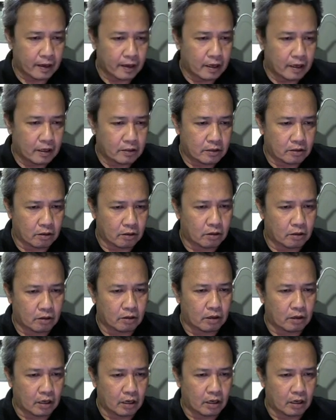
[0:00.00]

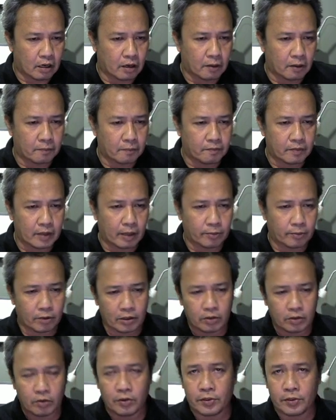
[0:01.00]
So I'm
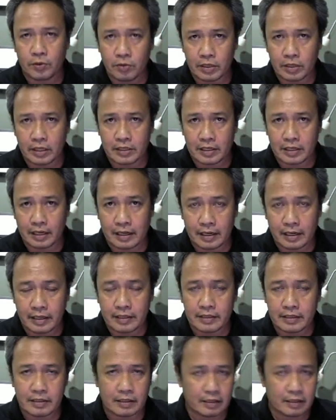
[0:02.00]
going to go through the
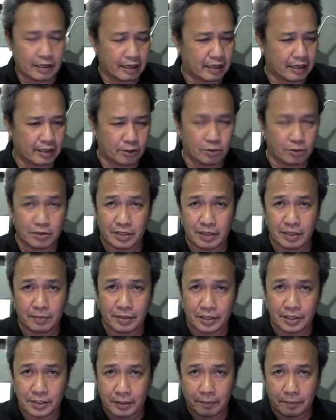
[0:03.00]
slides and you'll see
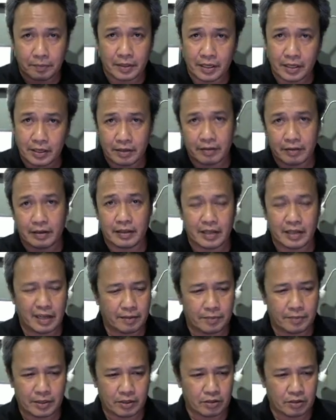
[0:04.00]
me jumping here and
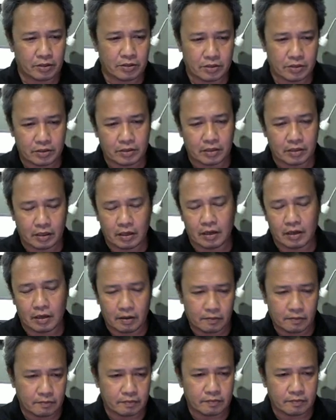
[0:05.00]
there because
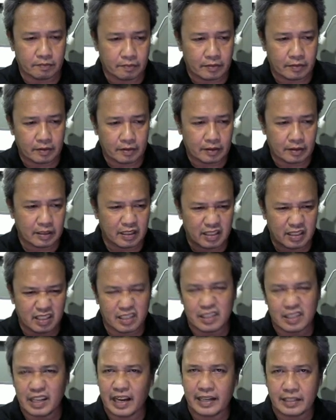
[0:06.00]
the
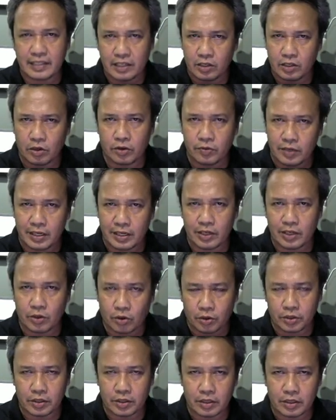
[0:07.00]
slides are not really
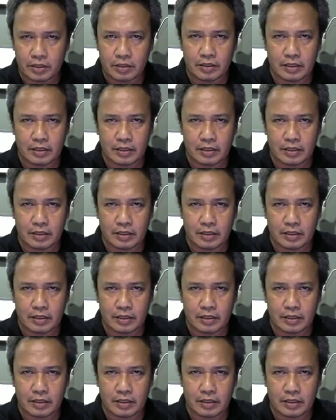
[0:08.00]
ordered